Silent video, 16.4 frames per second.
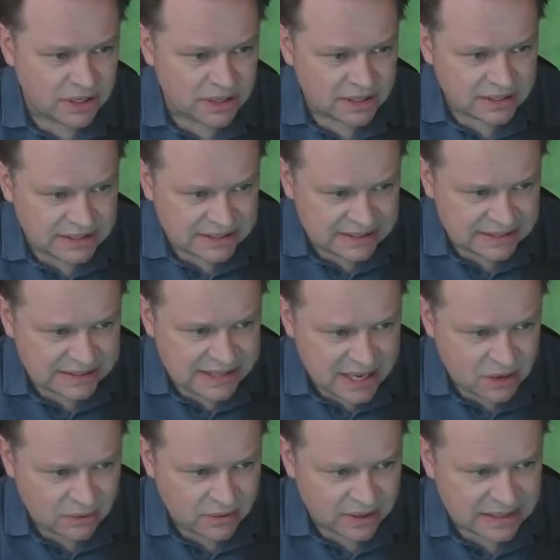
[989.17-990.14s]

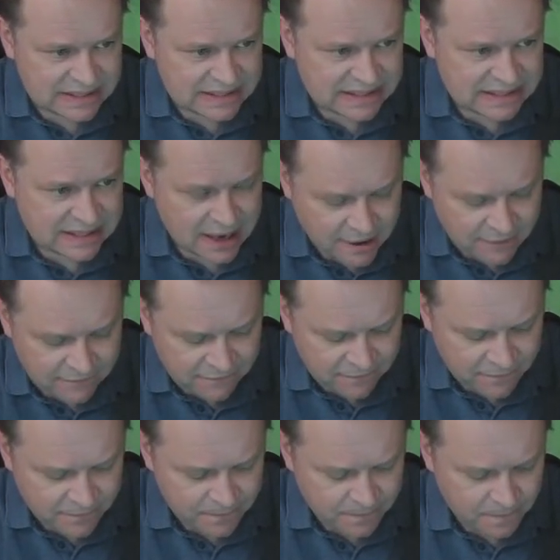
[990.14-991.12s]
secret
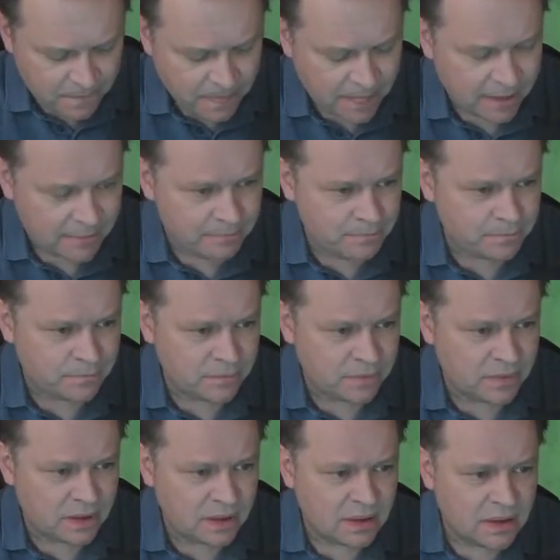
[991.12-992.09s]
stuff.
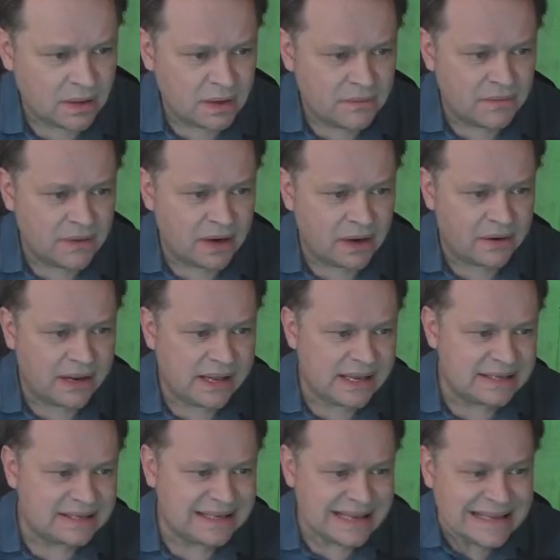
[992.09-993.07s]
There it
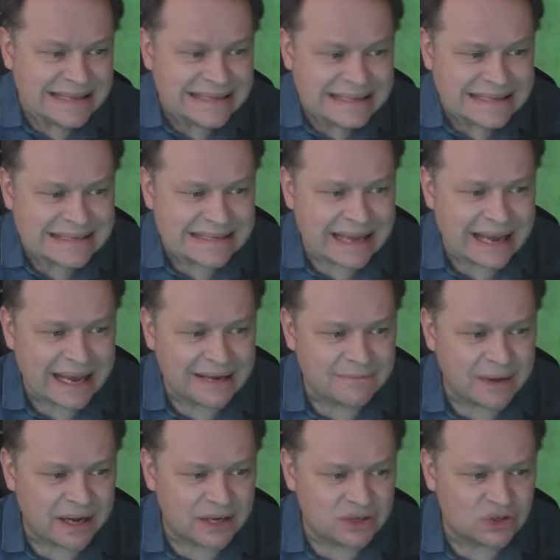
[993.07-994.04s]
is. Inside
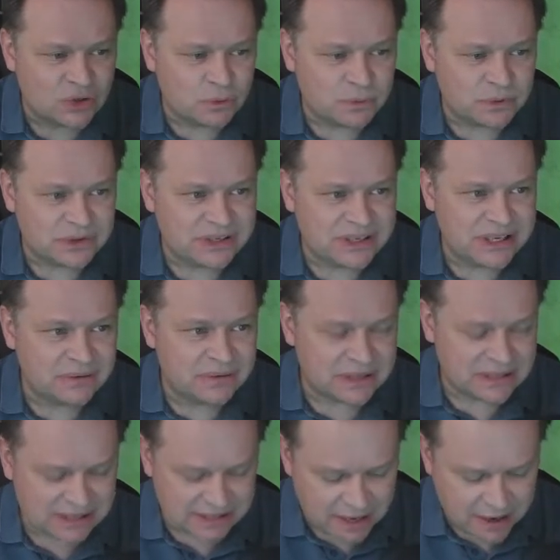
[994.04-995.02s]
my super secret
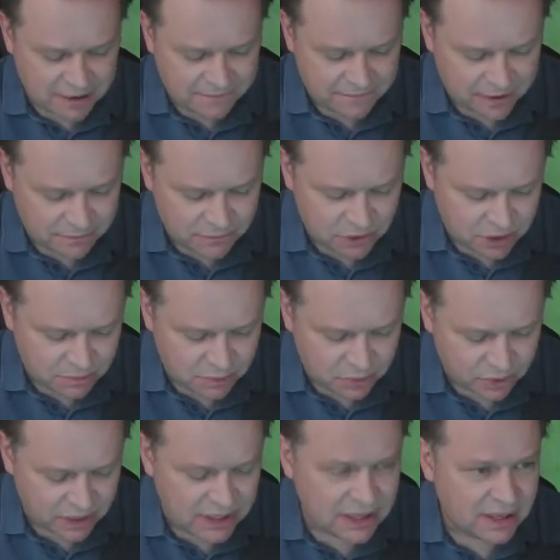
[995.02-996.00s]
stuff, I'm going to
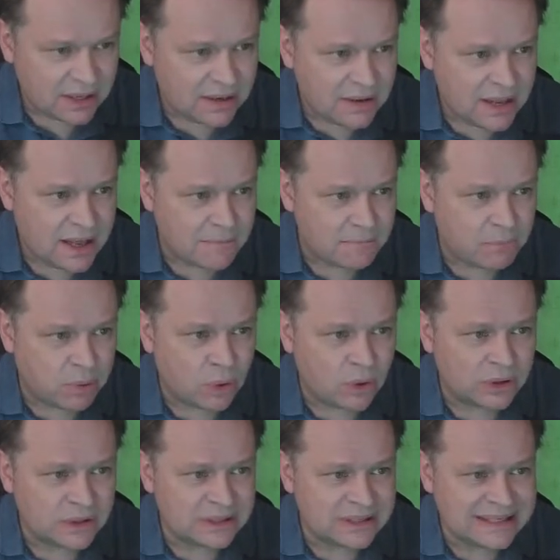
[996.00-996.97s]
put
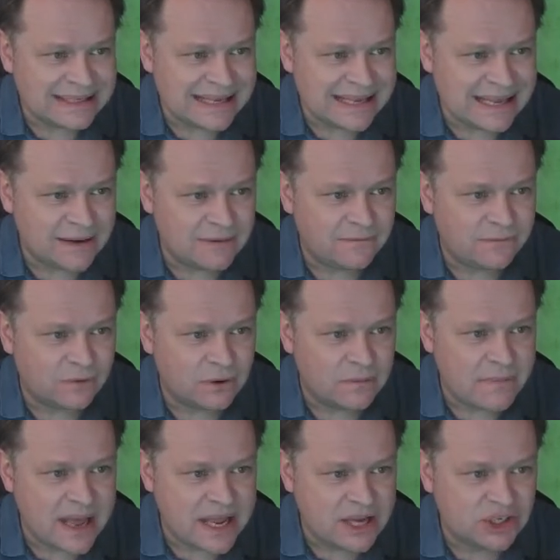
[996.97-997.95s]
important
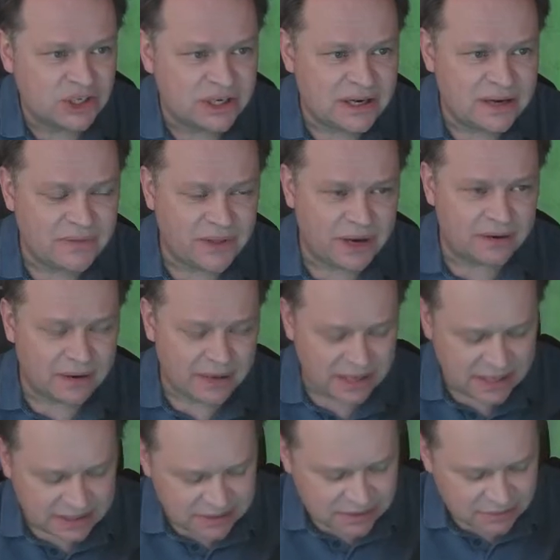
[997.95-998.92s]
information. There it
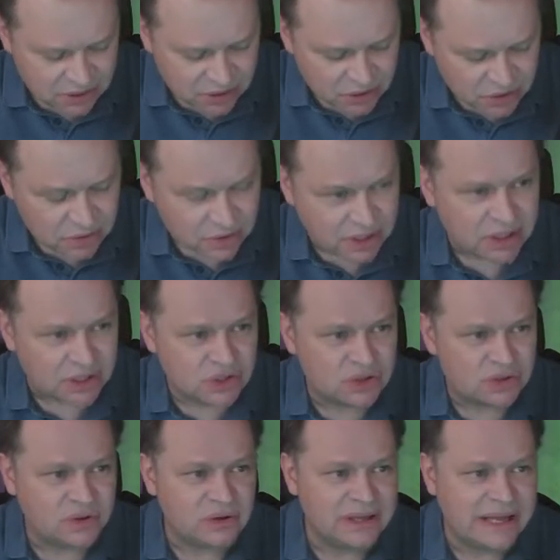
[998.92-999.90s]
is. I'm going to do a
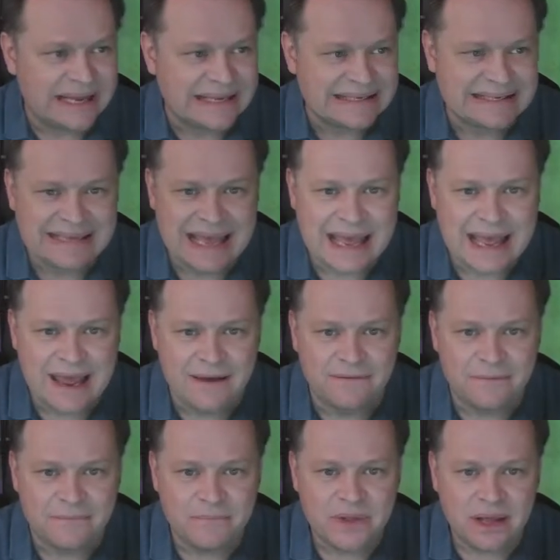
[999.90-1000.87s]
Control-S,
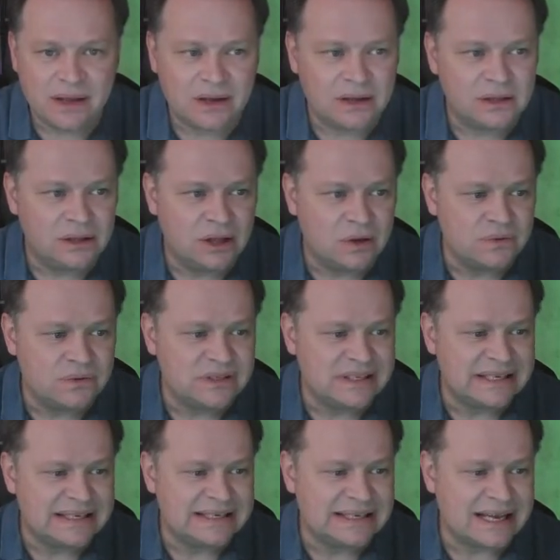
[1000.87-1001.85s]
save, close
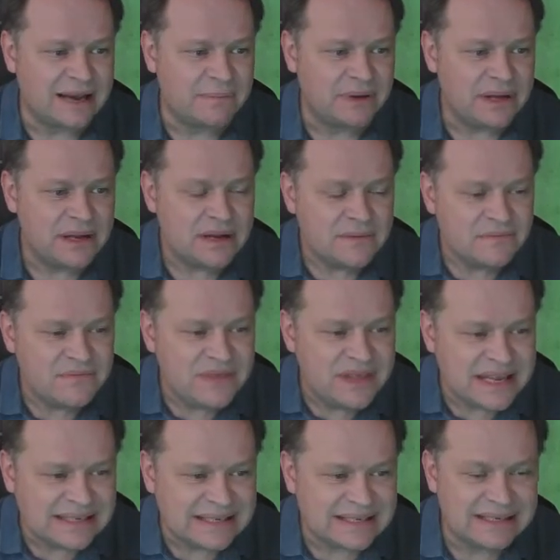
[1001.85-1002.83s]
this up.
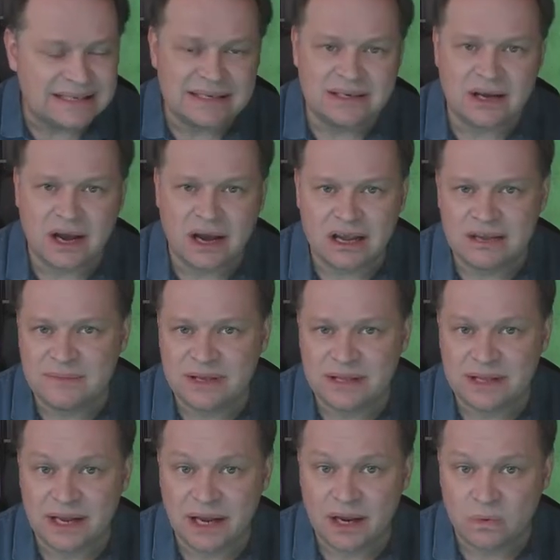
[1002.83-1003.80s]
This is the document
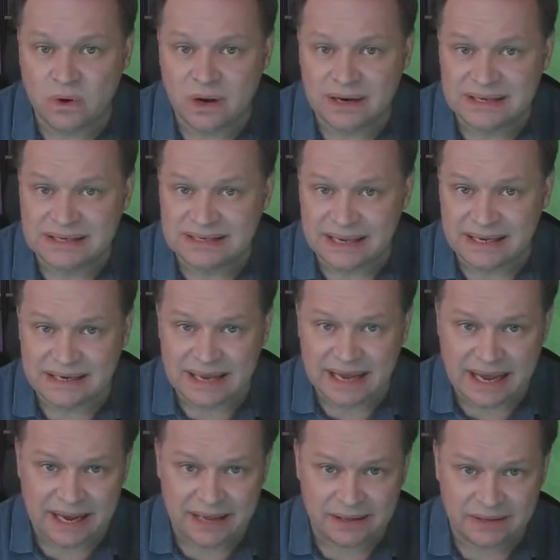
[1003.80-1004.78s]
that I want to send to
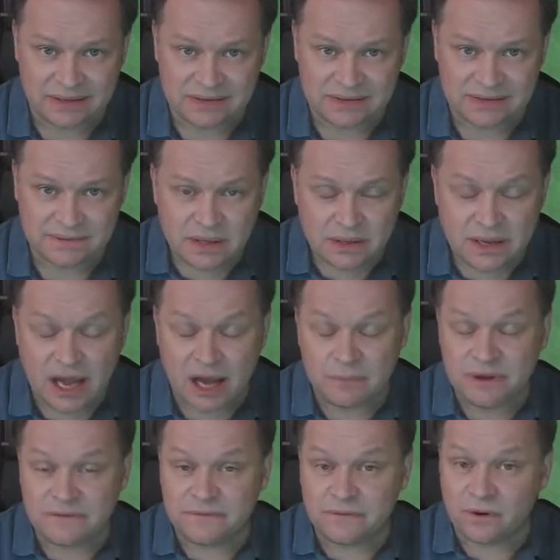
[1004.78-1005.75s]
Alice. Now,
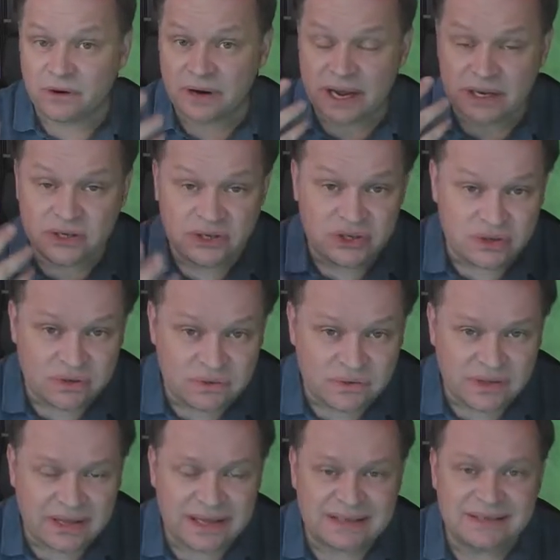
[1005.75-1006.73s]
before I do
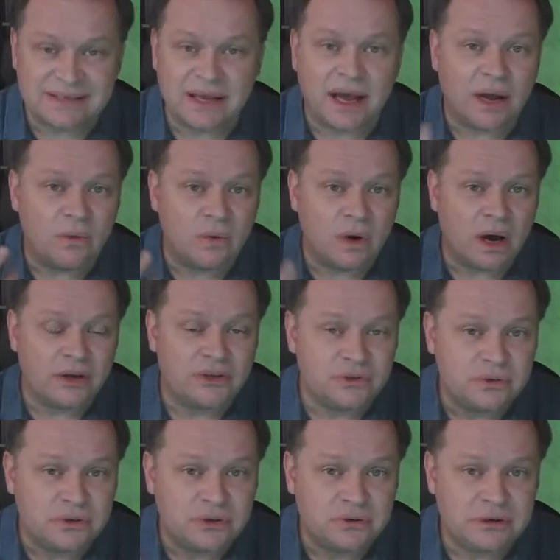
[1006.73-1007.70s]
this, I want to
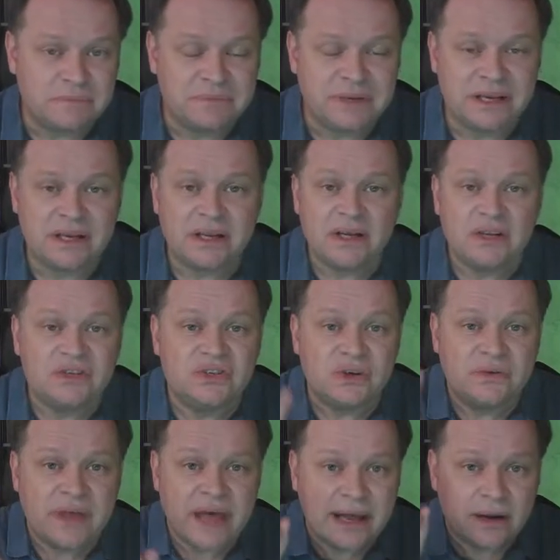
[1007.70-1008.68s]
encrypt it so
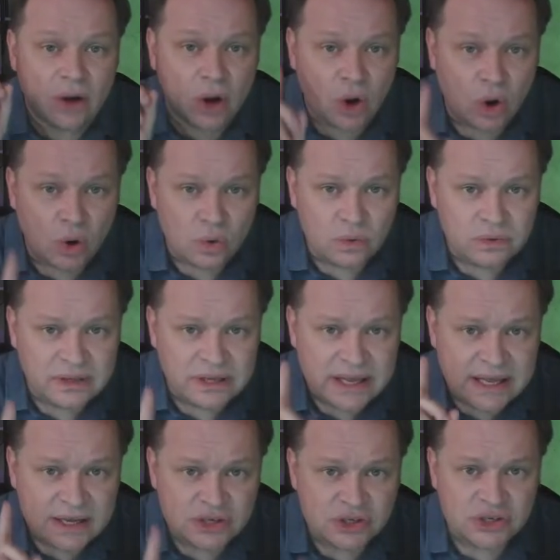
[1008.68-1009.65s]
that
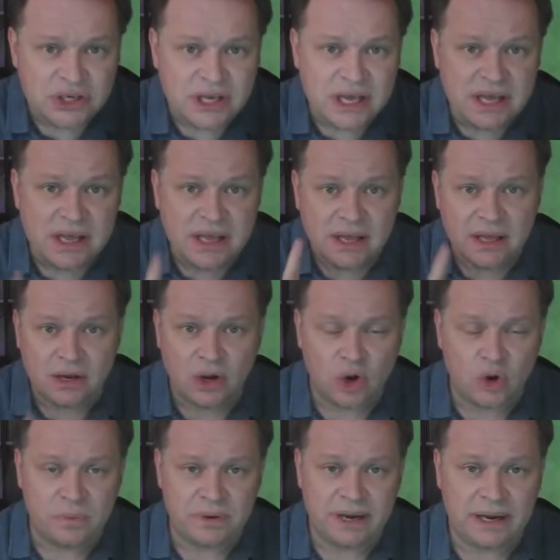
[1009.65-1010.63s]
only she can
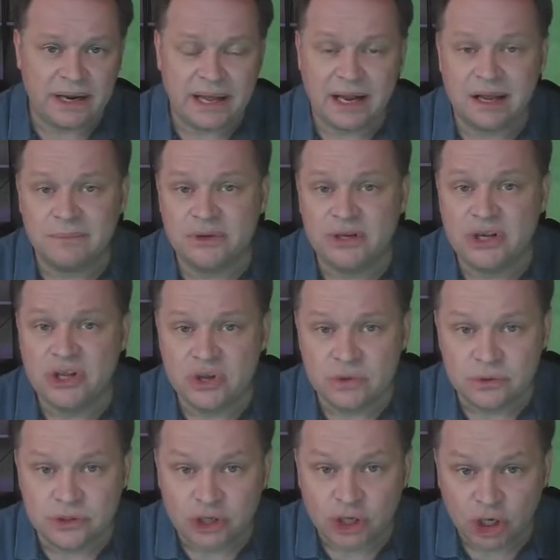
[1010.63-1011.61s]
open it. And I'm going to
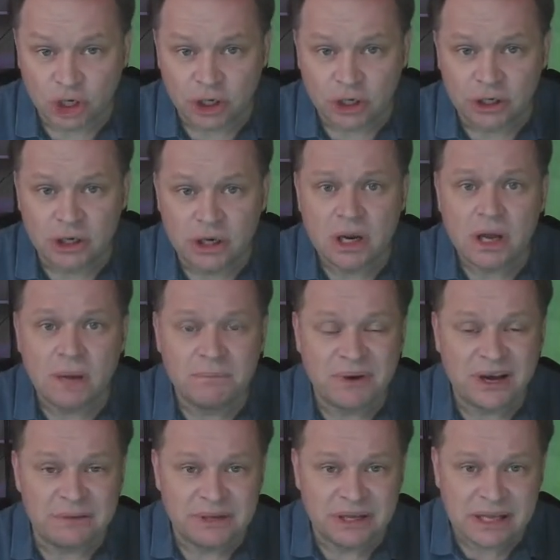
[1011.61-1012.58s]
use her
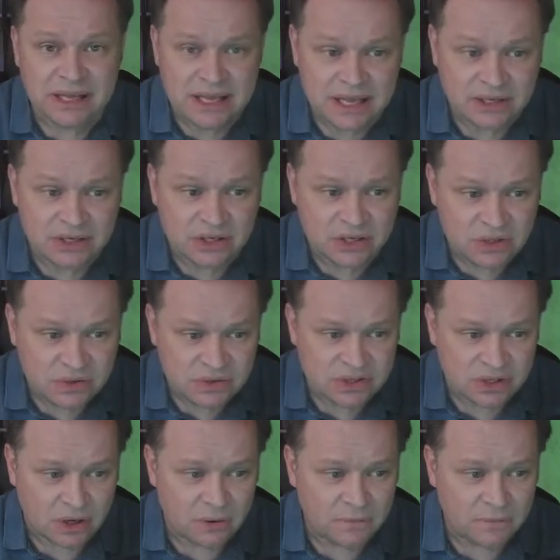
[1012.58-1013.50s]
public key to do so.